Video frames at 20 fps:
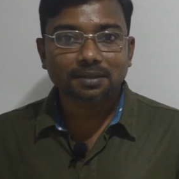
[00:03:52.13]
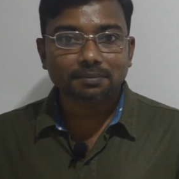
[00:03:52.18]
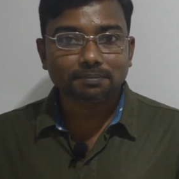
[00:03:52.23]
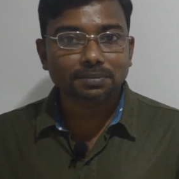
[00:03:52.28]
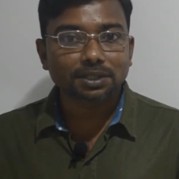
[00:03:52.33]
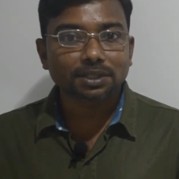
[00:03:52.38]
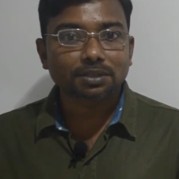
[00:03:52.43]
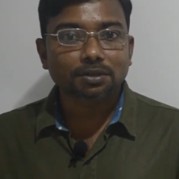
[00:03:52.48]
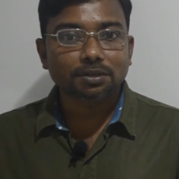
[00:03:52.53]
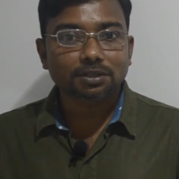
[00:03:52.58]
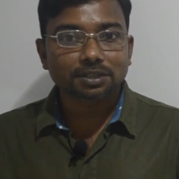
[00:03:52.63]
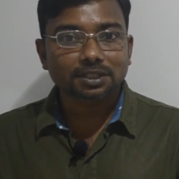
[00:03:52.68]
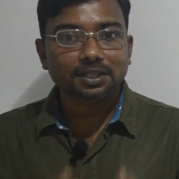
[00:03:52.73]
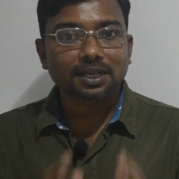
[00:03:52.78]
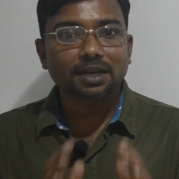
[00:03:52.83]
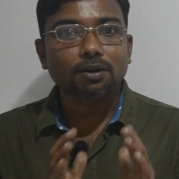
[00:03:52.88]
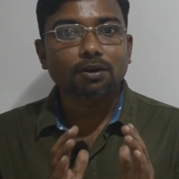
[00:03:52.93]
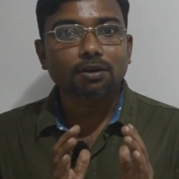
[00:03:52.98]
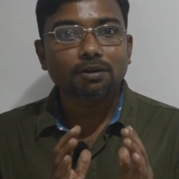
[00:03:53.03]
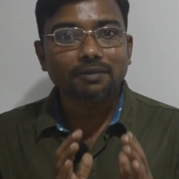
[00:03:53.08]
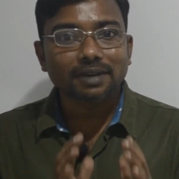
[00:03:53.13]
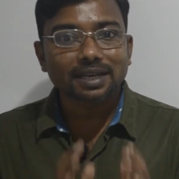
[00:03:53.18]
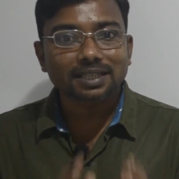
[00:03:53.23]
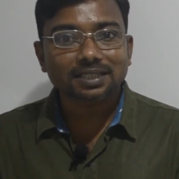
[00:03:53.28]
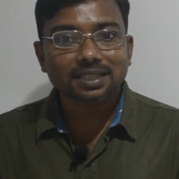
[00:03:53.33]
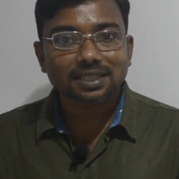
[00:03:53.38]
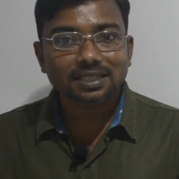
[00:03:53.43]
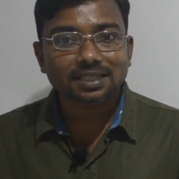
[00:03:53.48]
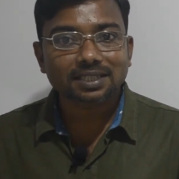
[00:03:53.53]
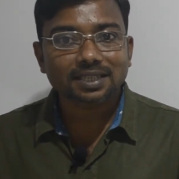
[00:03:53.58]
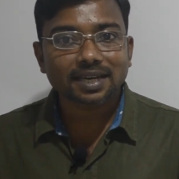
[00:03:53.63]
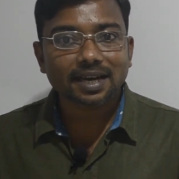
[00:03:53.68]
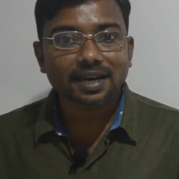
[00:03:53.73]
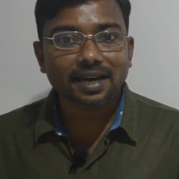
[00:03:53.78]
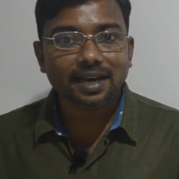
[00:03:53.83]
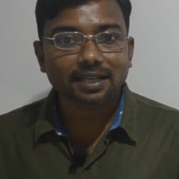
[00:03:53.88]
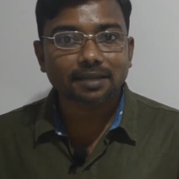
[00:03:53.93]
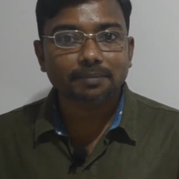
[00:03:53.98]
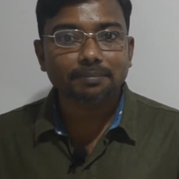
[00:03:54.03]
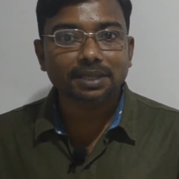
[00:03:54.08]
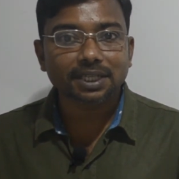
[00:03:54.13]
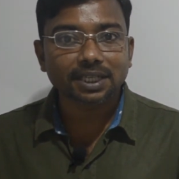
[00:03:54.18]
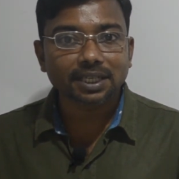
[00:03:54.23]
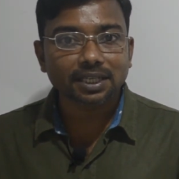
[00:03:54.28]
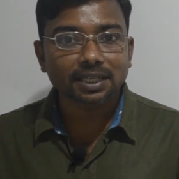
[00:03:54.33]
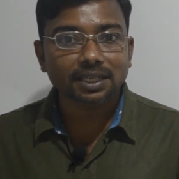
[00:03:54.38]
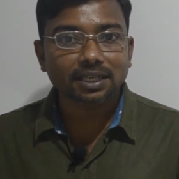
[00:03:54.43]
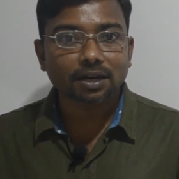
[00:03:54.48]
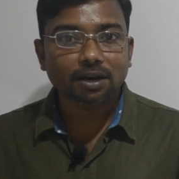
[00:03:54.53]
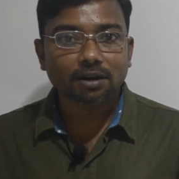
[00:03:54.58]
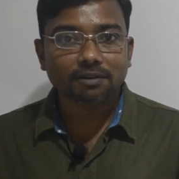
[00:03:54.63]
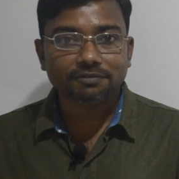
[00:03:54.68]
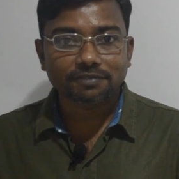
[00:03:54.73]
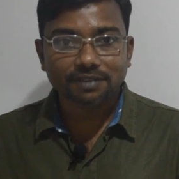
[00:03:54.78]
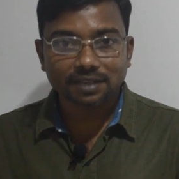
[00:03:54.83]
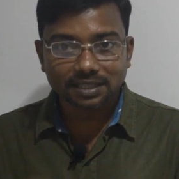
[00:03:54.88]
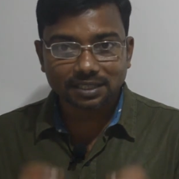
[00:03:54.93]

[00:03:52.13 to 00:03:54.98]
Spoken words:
because they always stand at the beginning of